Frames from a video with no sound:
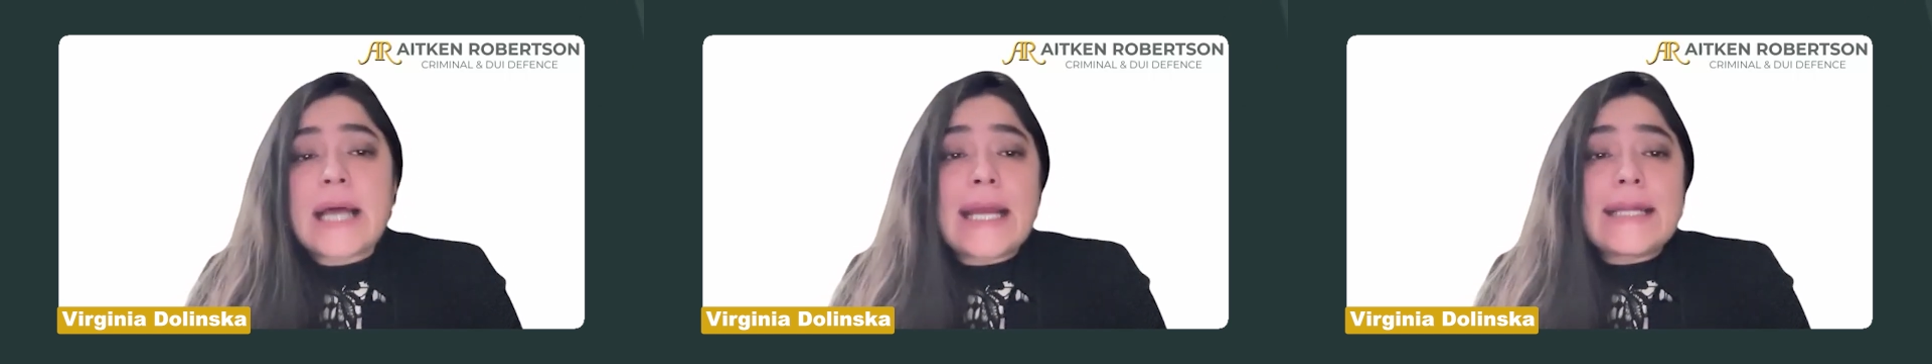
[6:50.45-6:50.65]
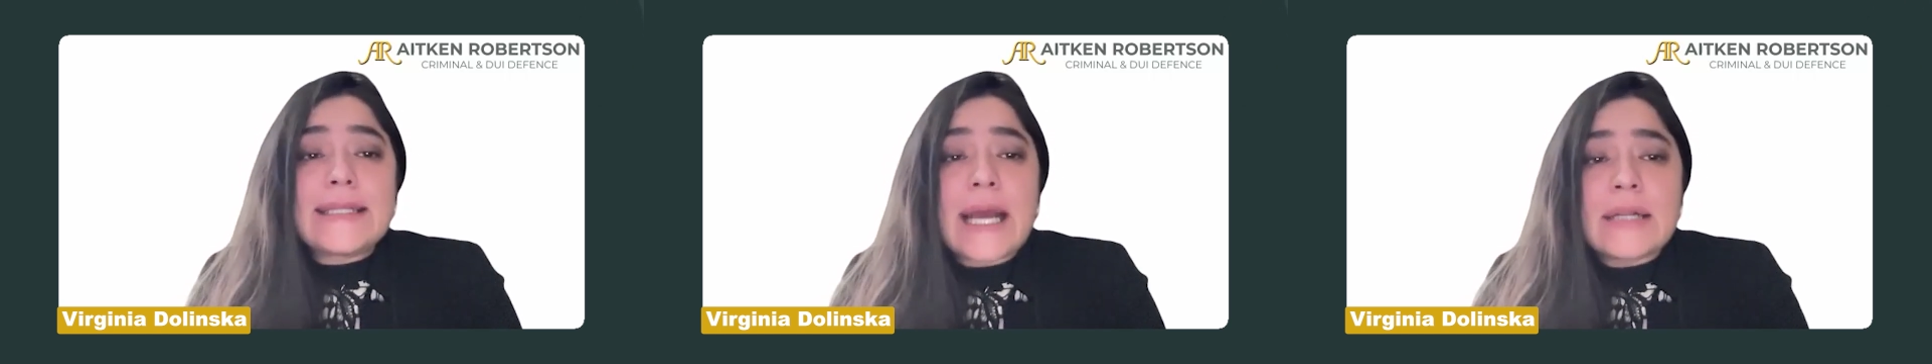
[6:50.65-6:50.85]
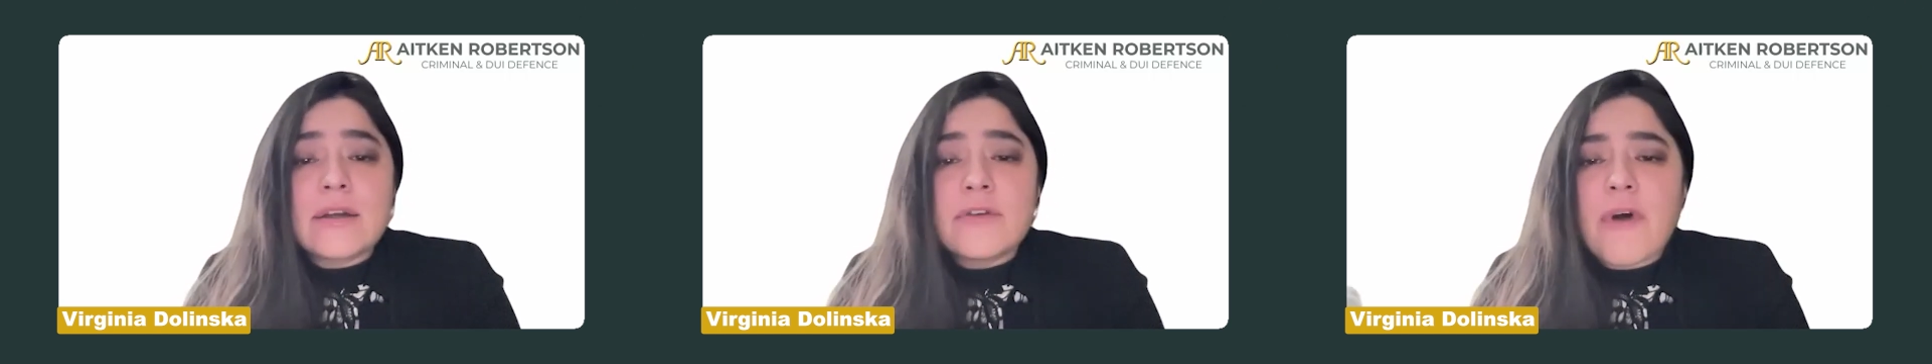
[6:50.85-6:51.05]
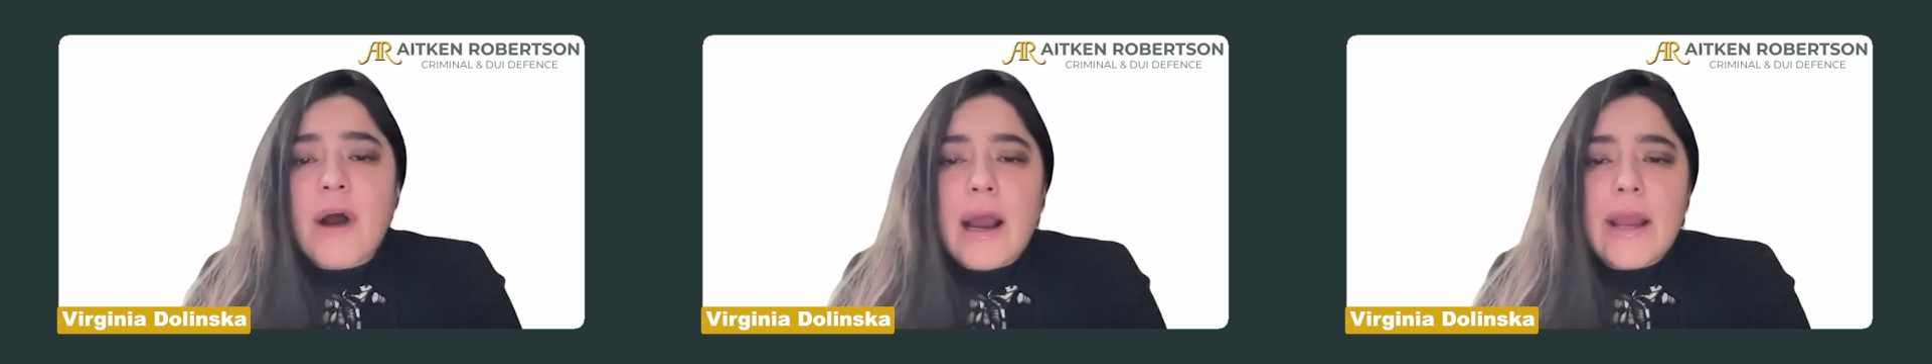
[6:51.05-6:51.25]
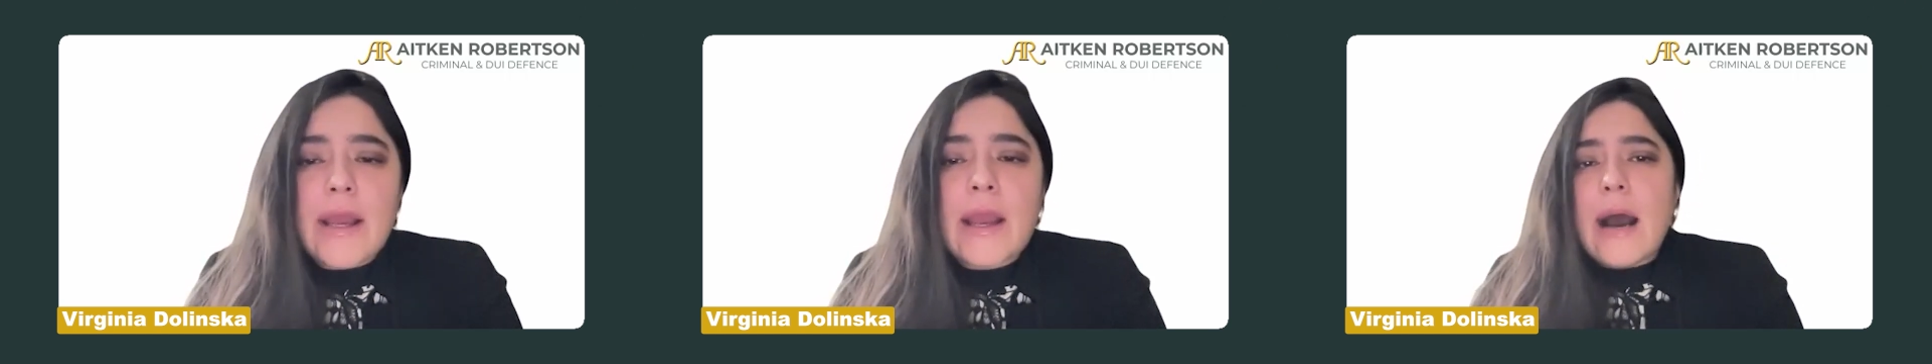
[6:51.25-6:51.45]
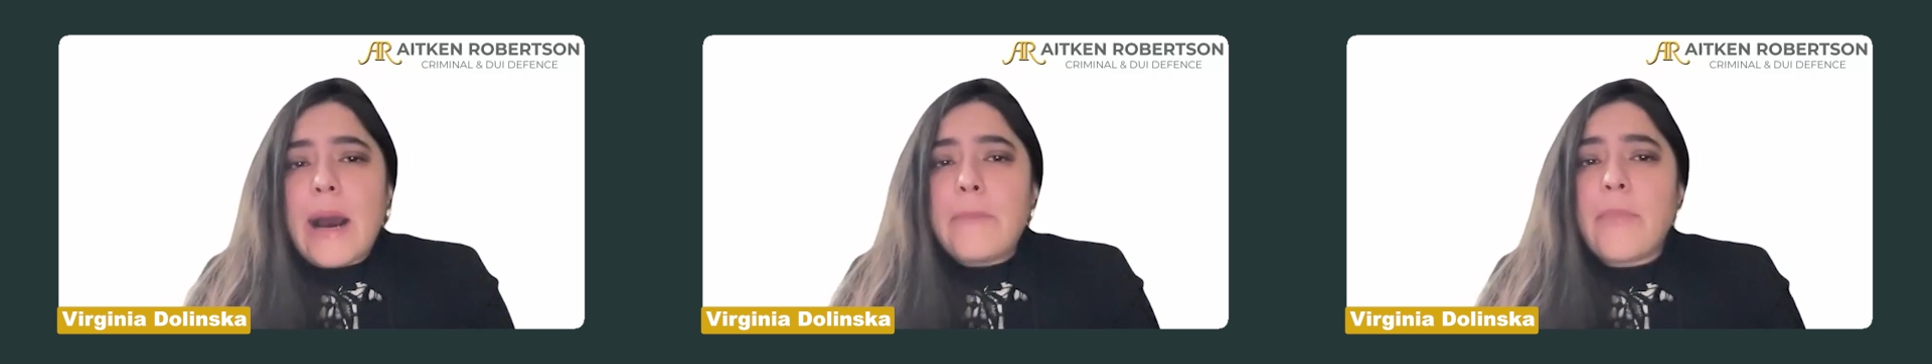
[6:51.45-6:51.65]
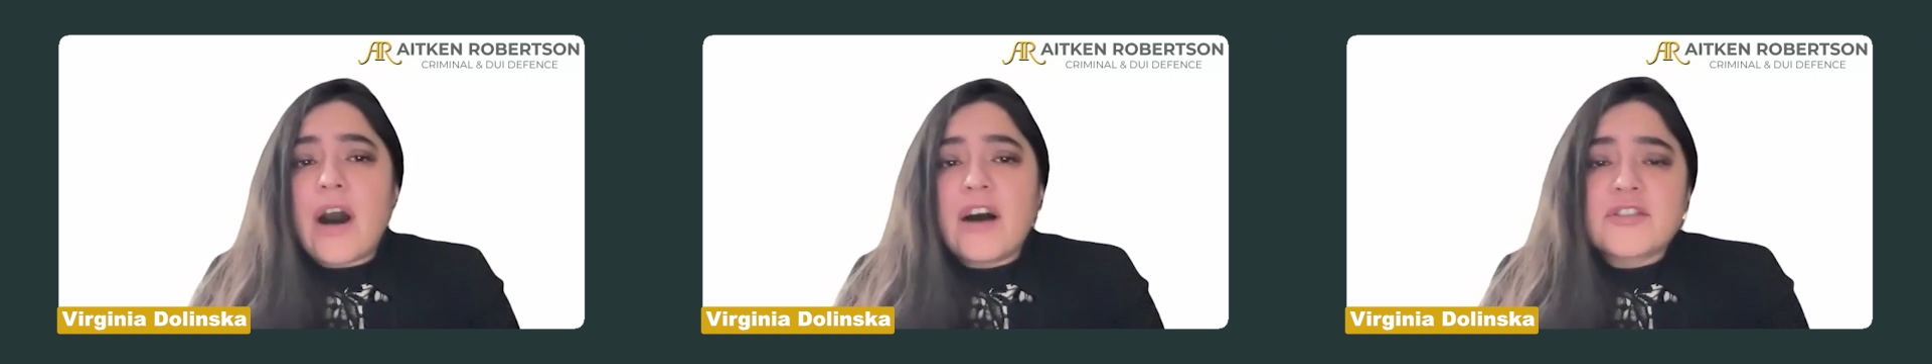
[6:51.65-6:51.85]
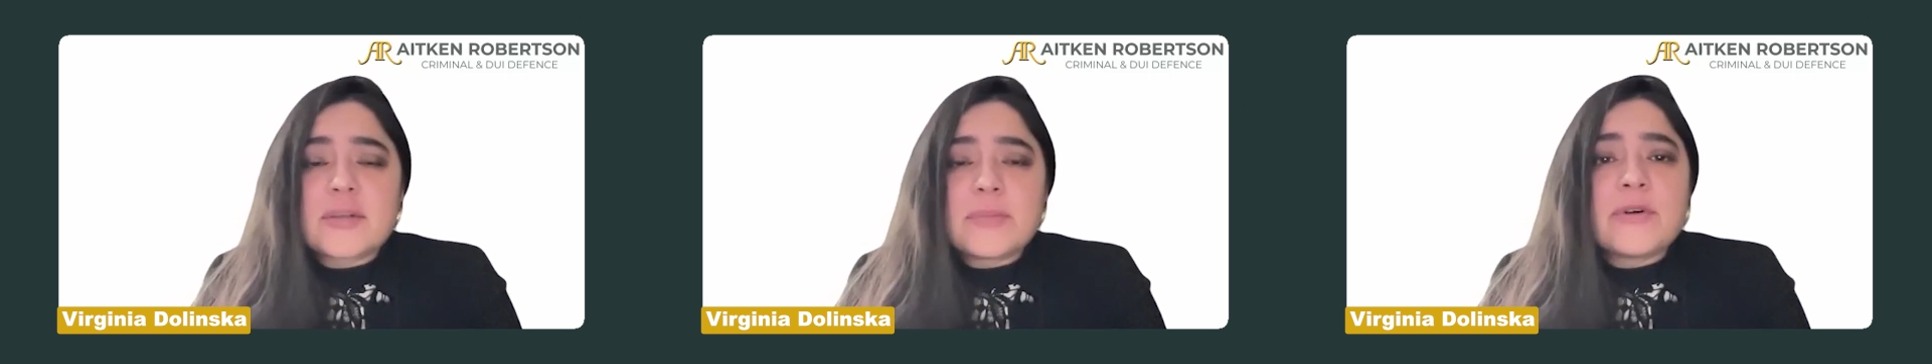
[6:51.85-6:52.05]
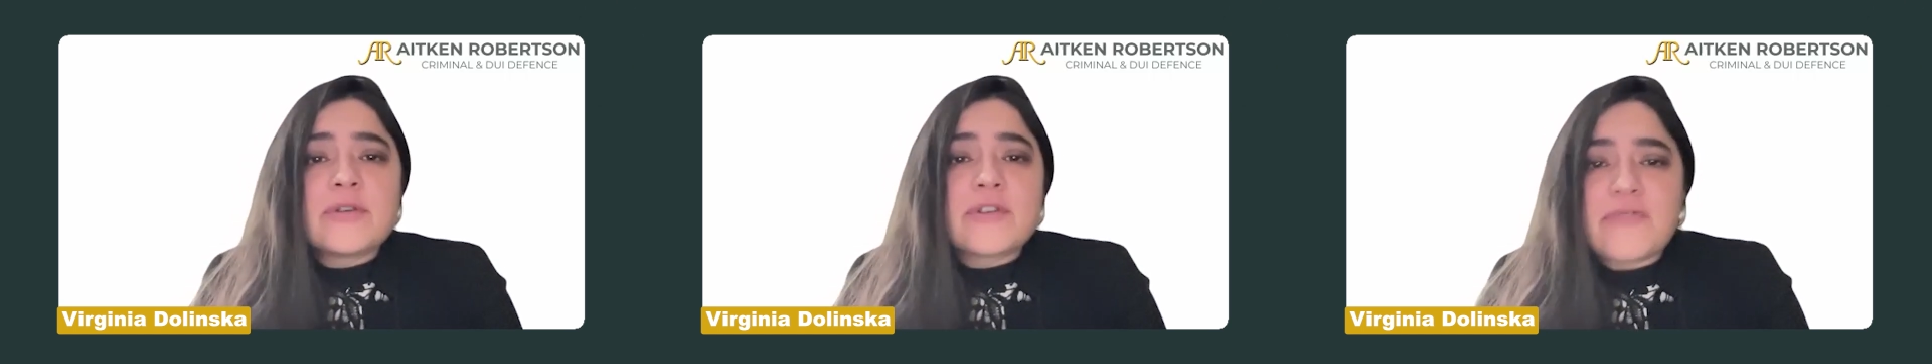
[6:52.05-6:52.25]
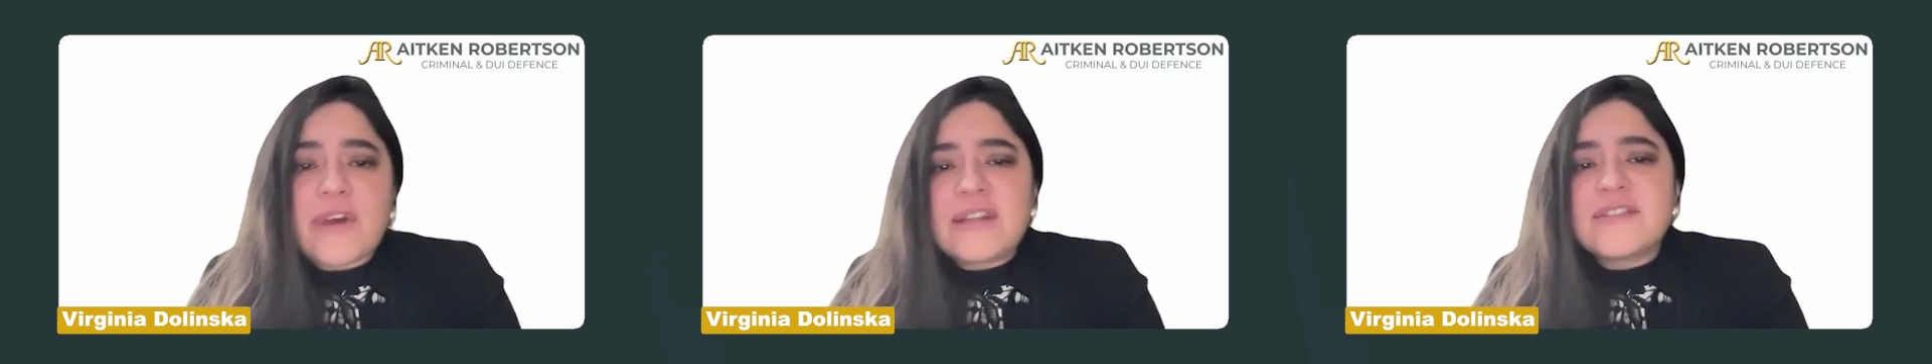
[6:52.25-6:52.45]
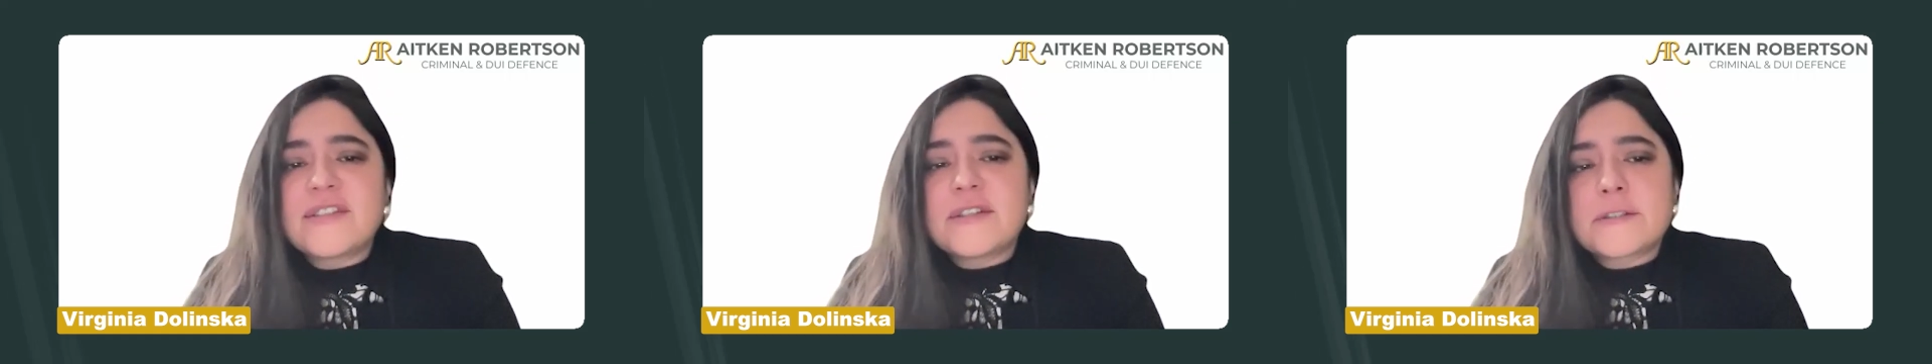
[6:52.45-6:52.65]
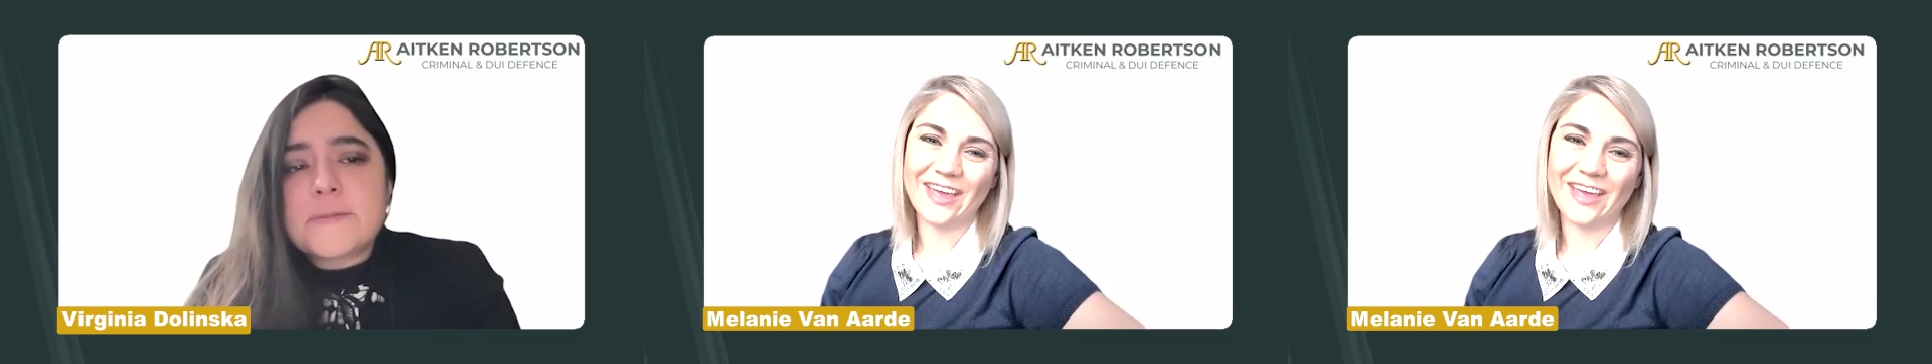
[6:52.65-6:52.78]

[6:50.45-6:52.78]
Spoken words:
identify possible defenses.